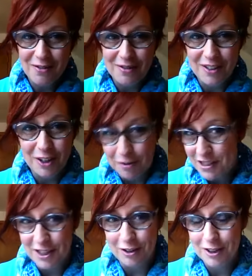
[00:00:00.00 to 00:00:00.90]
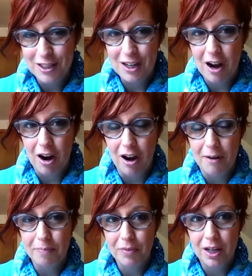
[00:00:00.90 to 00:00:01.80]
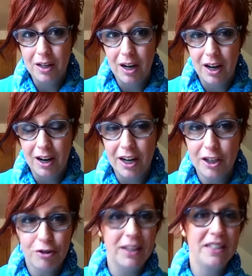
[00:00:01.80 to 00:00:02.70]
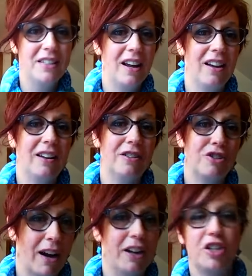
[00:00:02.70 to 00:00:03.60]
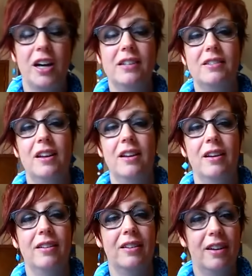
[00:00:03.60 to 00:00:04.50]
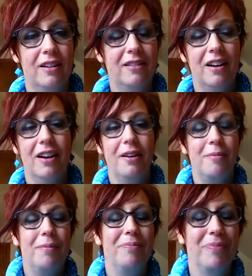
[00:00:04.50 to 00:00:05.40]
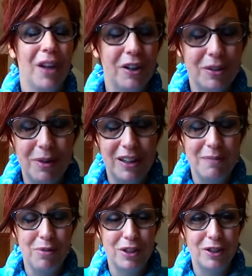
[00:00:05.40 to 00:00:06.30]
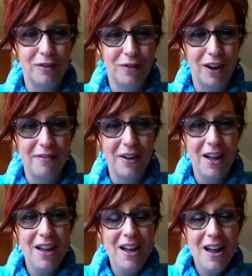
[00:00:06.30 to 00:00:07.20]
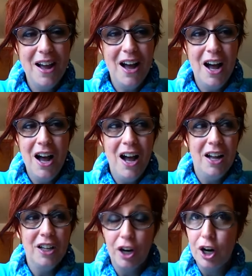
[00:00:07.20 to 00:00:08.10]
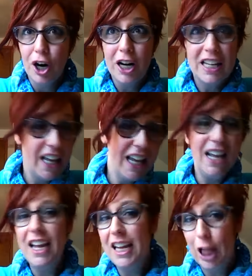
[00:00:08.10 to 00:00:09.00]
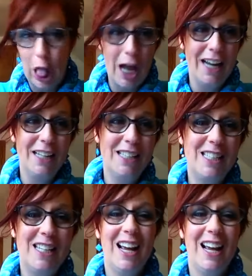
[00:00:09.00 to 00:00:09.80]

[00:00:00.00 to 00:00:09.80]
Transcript: your results are are increased and strategized, and it um, ultimately puts you in front of your key clients